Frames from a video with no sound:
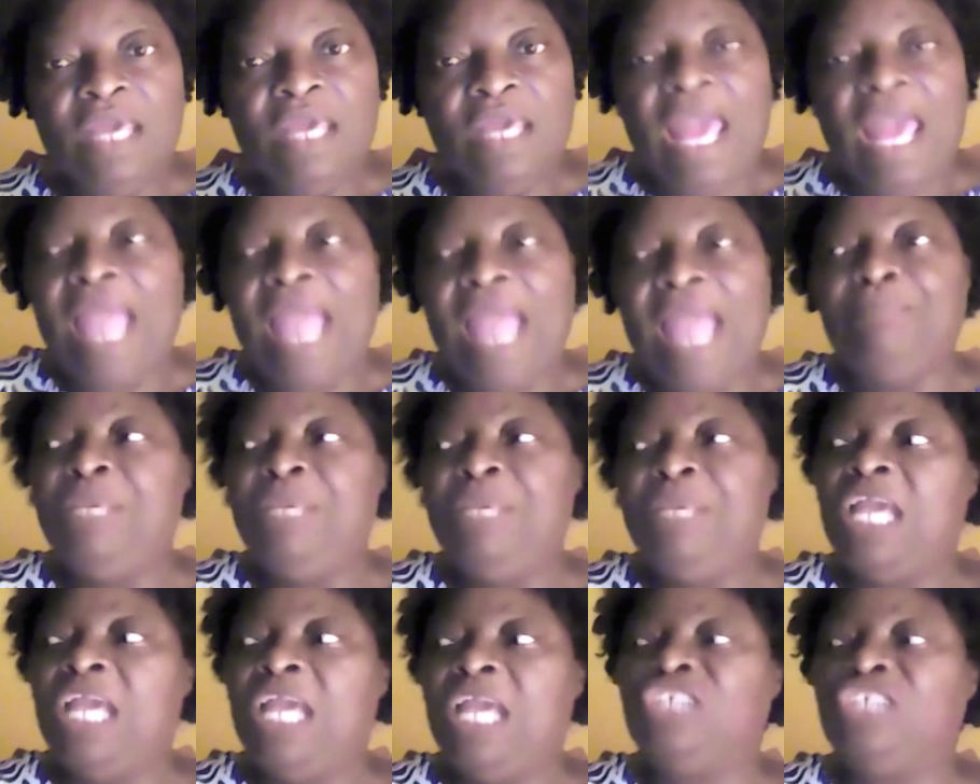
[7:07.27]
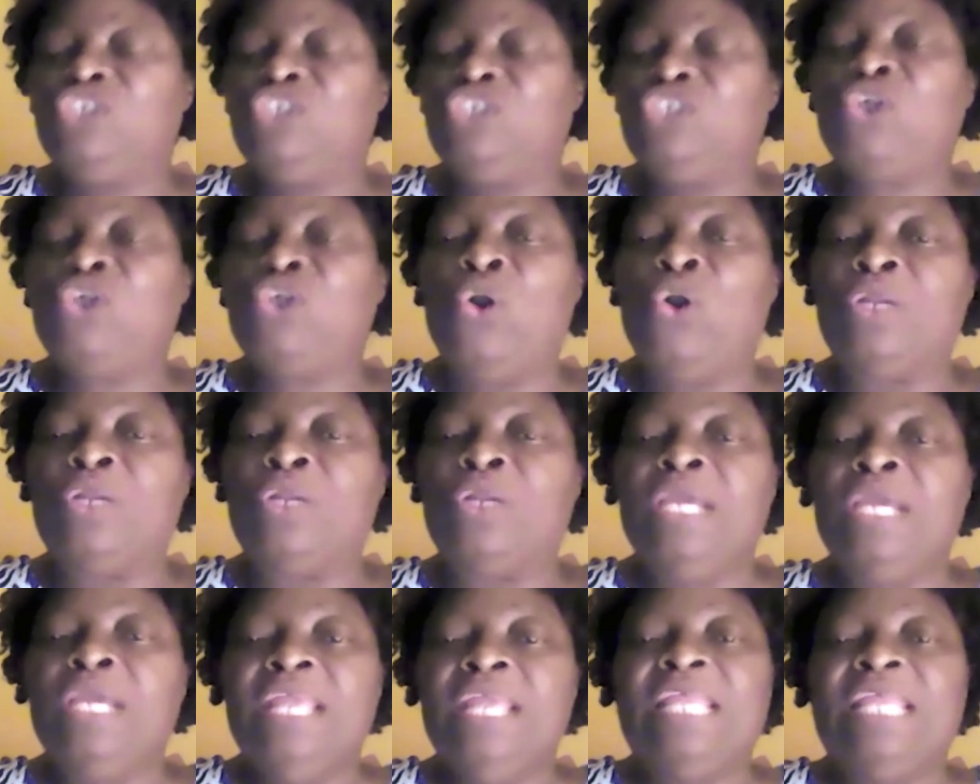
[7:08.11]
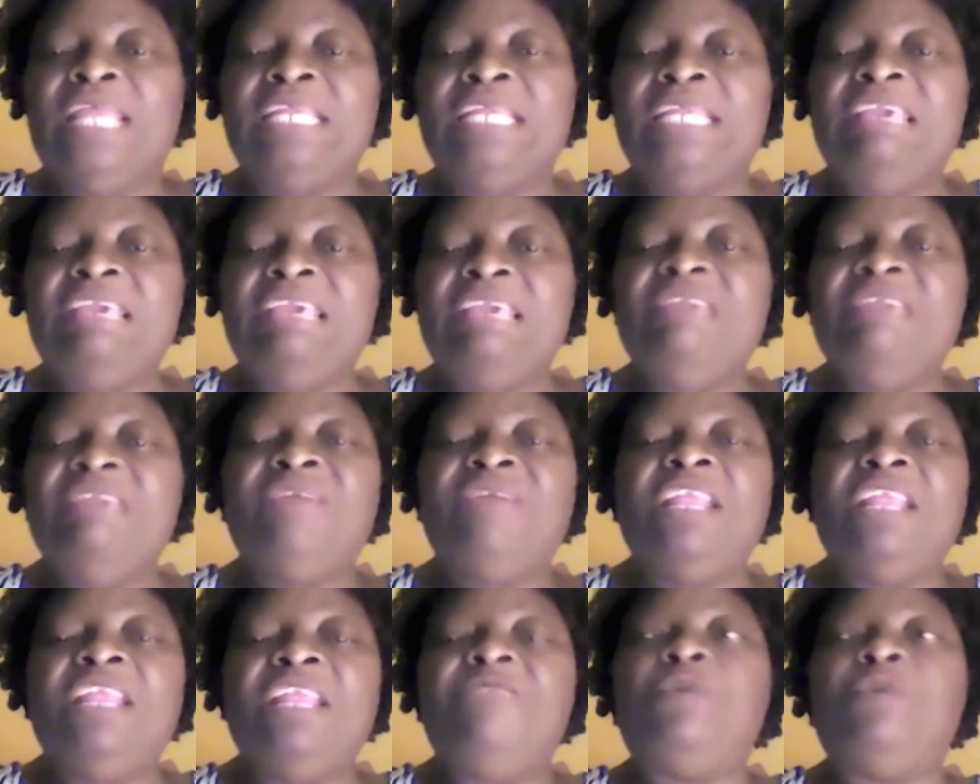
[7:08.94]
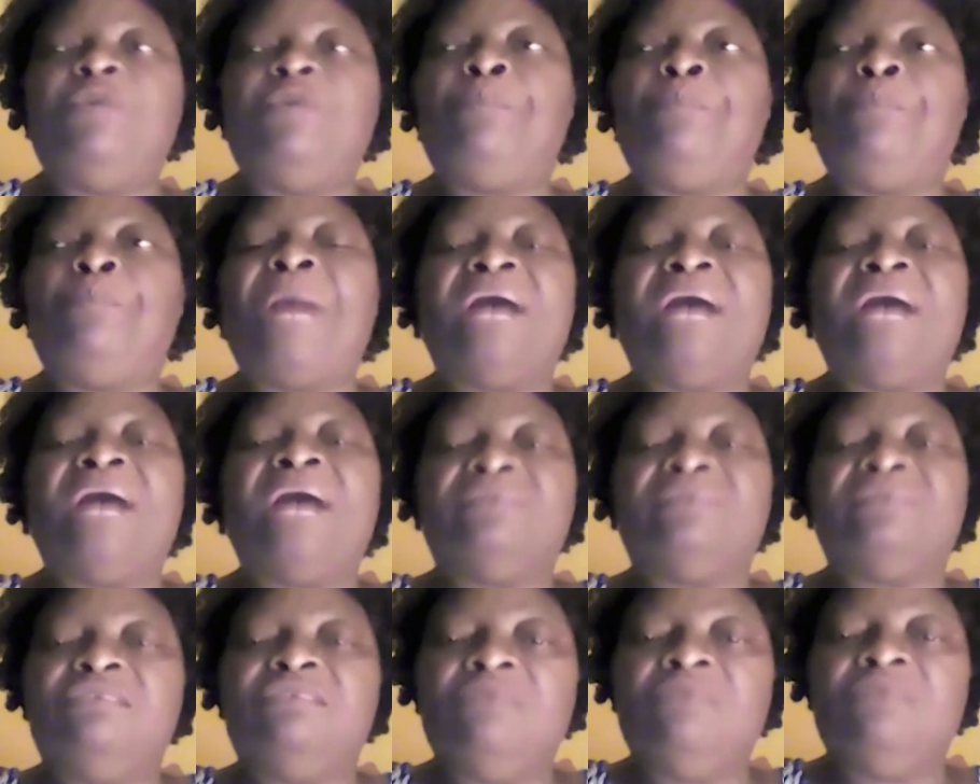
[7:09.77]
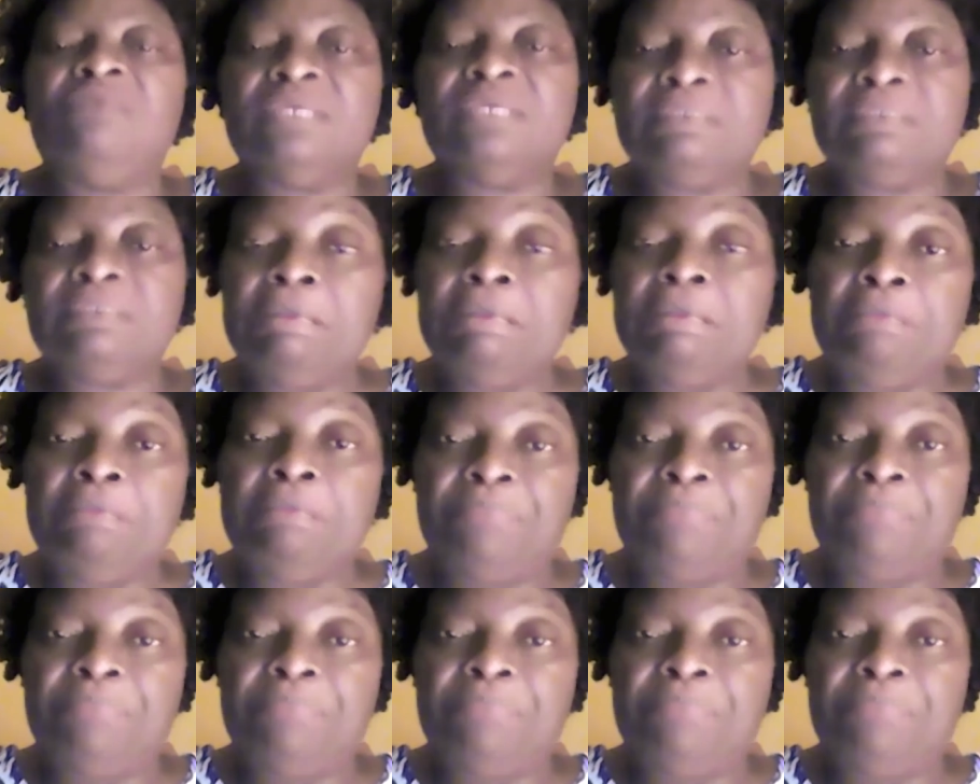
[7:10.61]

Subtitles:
and be assured that even if you pass in your sleep,